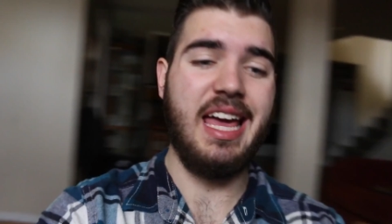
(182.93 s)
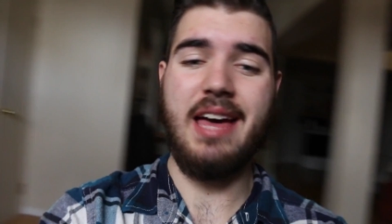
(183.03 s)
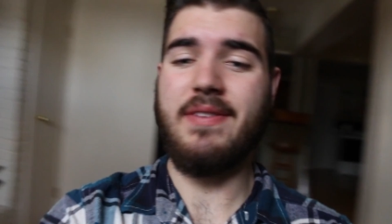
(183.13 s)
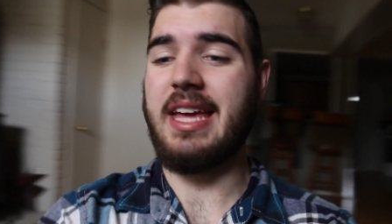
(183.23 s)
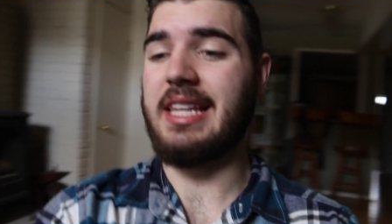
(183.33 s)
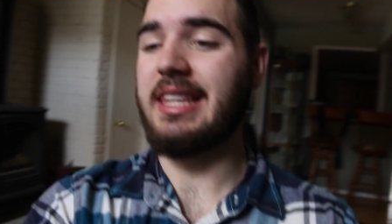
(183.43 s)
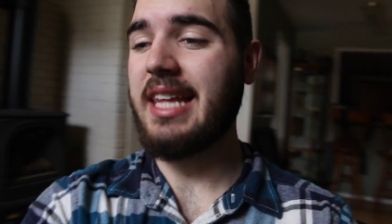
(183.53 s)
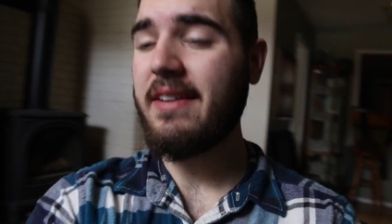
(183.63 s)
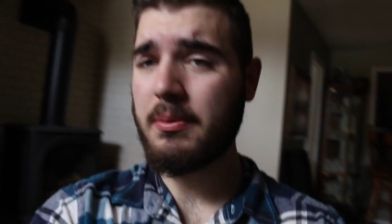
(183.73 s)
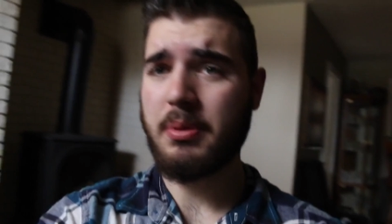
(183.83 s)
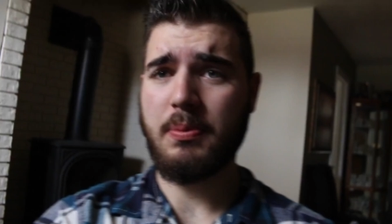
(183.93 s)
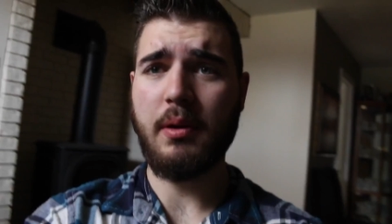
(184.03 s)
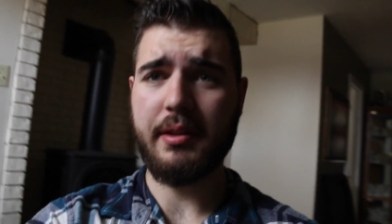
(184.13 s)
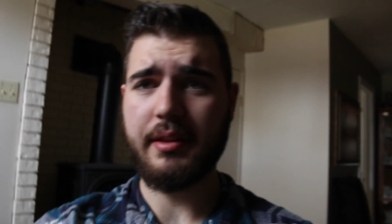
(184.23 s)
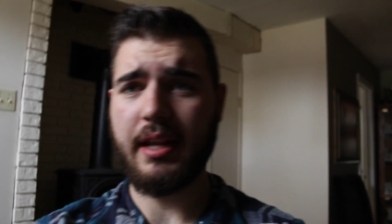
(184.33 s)
I have 11
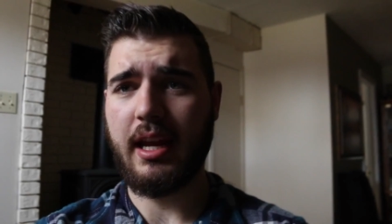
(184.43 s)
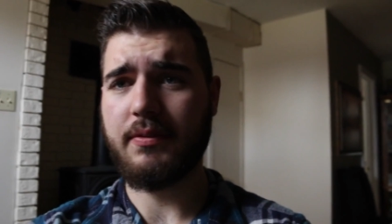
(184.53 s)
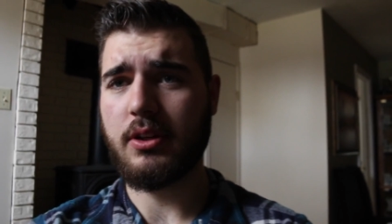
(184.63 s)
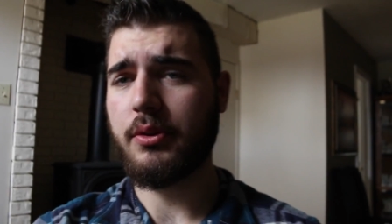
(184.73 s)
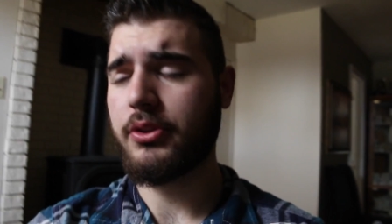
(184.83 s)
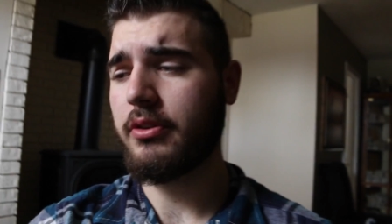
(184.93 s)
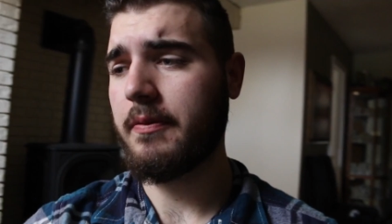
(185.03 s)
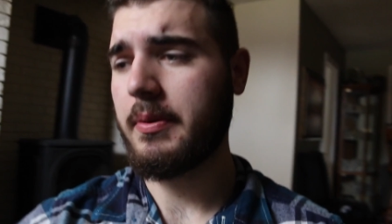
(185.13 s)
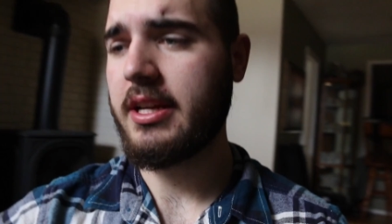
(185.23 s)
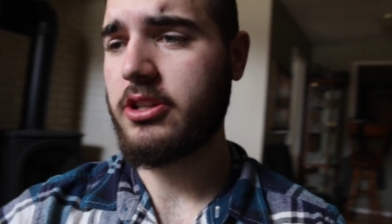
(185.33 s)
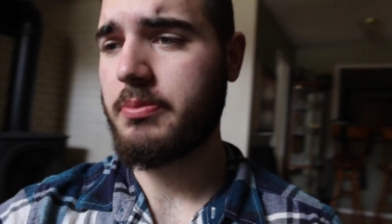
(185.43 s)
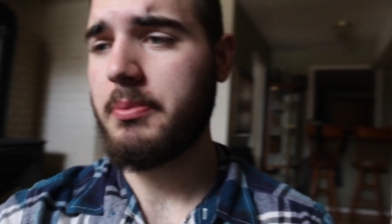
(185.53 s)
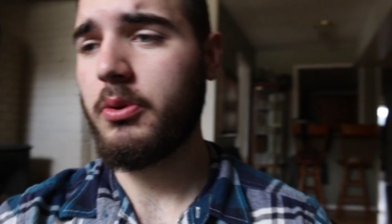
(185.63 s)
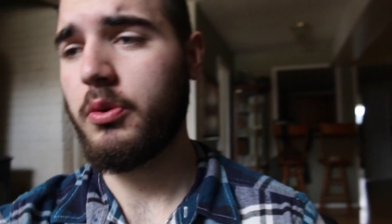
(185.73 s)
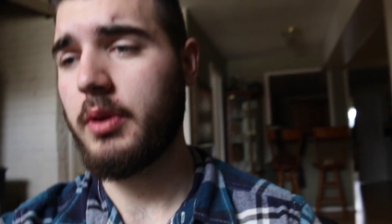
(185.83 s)
proposals that I have to go through of potential
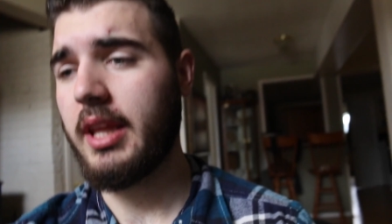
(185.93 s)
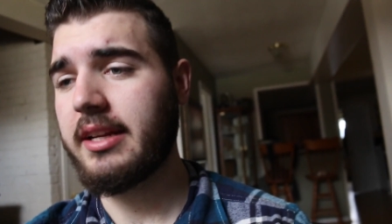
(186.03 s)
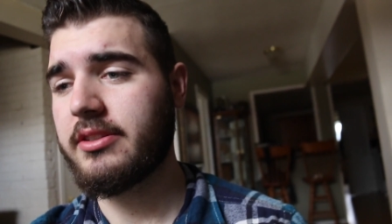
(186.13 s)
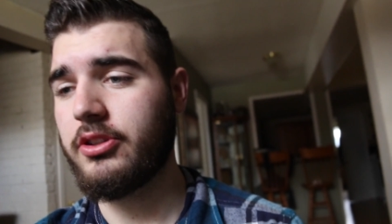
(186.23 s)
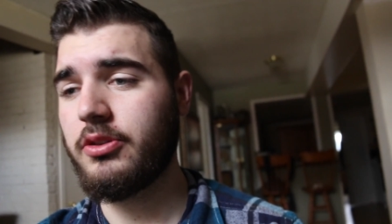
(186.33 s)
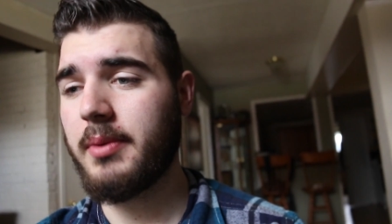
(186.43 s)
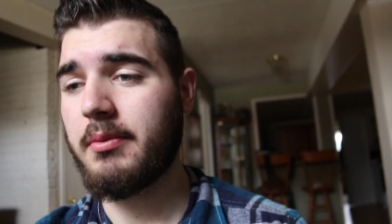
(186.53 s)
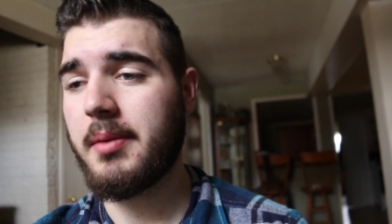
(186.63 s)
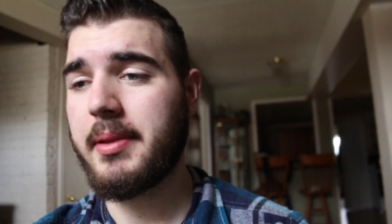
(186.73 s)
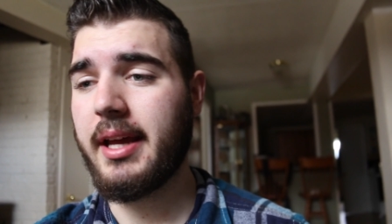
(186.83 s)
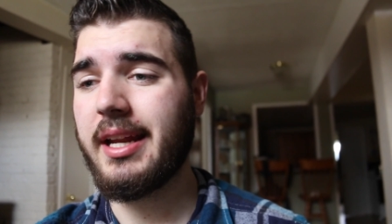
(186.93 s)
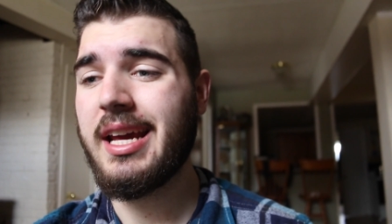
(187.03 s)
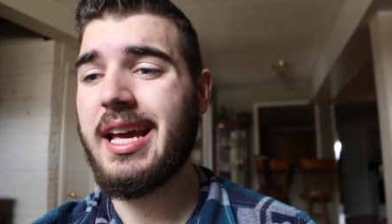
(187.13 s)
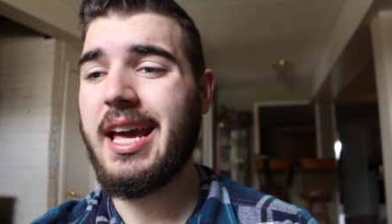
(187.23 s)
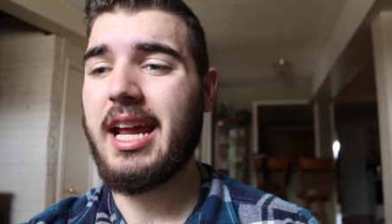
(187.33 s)
people who would like to do my website,
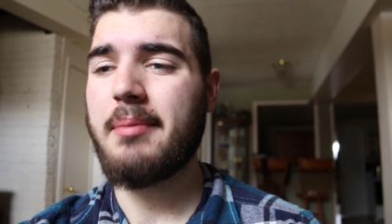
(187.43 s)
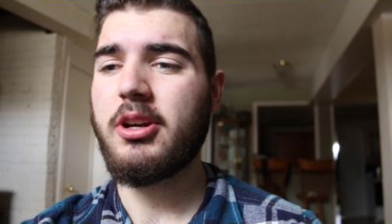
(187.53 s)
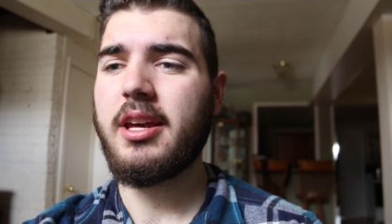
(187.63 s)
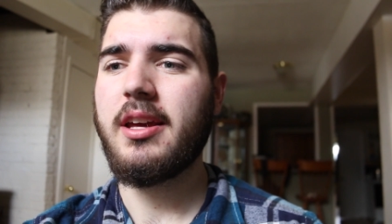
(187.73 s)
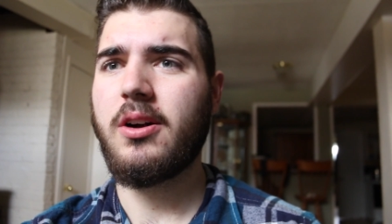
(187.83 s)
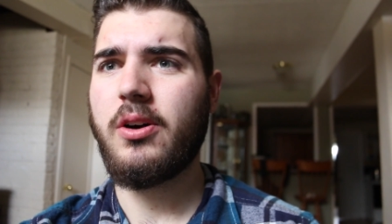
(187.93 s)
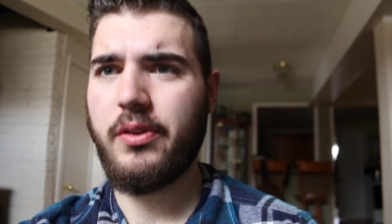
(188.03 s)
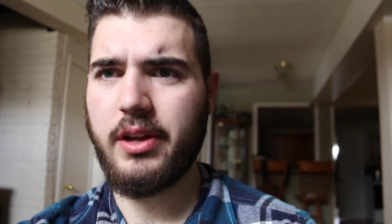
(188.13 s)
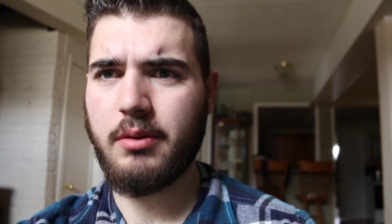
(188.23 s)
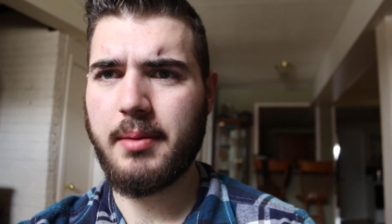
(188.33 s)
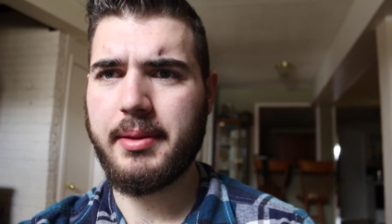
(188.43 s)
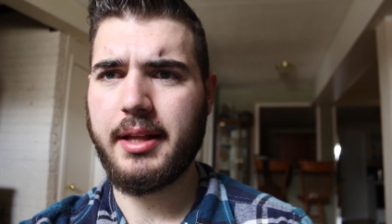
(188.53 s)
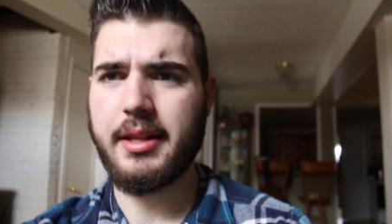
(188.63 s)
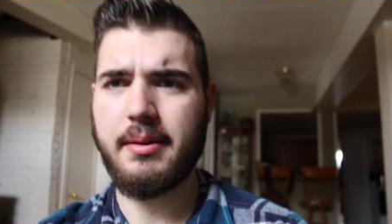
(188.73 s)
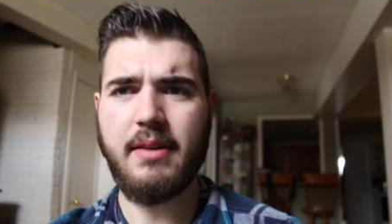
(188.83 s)
and I'm looking at all their
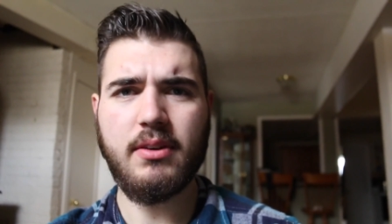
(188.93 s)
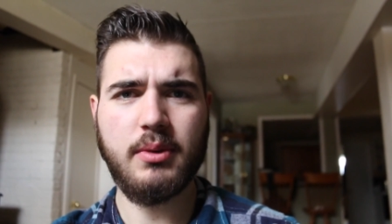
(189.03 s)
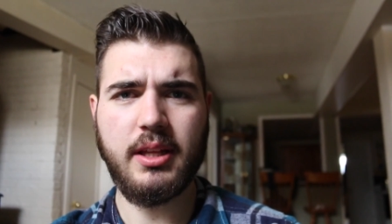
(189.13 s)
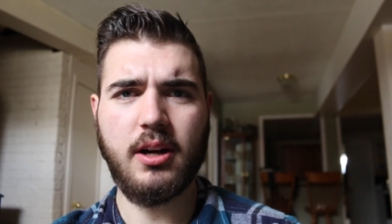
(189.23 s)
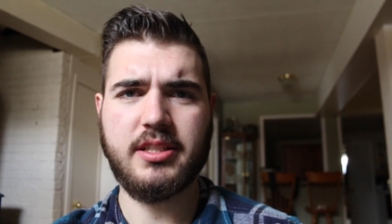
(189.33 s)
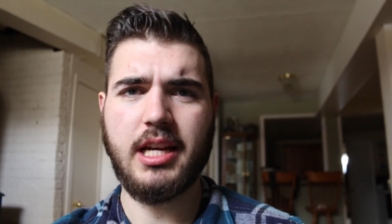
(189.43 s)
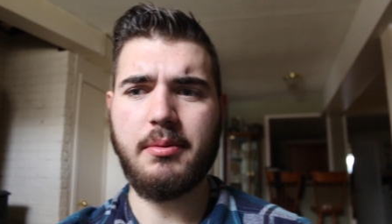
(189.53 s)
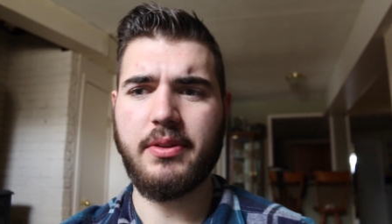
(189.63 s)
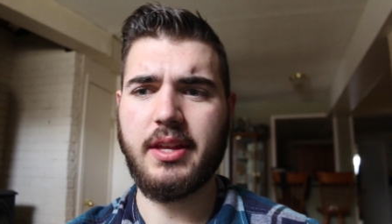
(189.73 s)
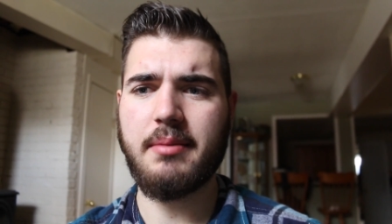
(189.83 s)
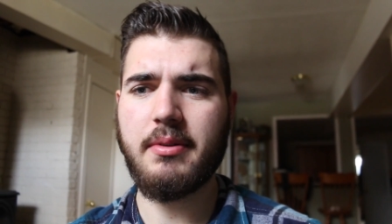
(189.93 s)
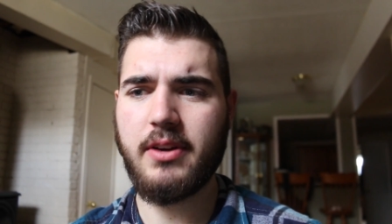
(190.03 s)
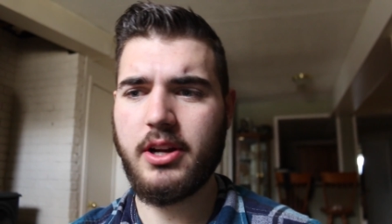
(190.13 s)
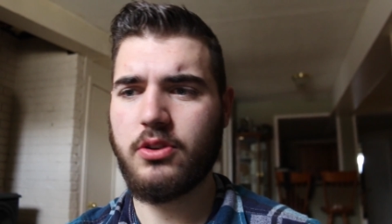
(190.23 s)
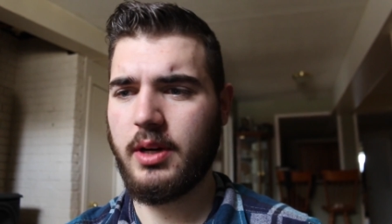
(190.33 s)
websites, and I'm having a really hard time with it. I'm a
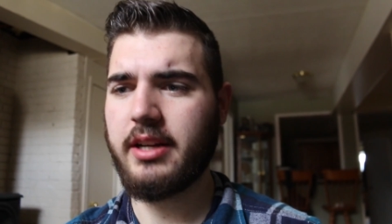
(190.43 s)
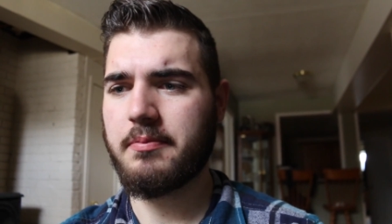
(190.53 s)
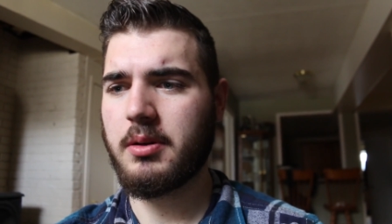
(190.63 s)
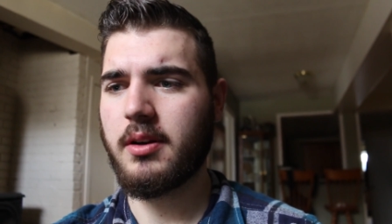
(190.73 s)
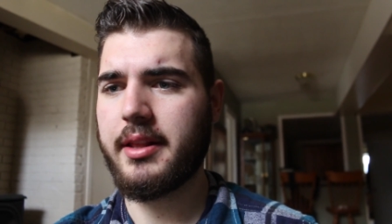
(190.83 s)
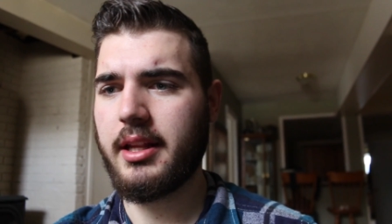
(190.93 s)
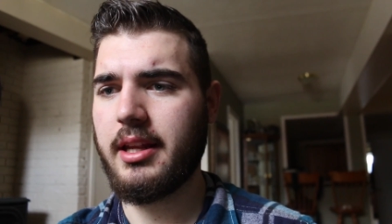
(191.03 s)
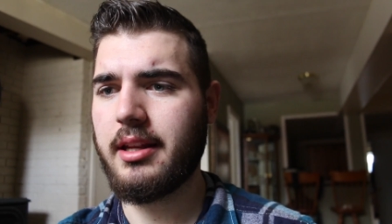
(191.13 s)
very creative person,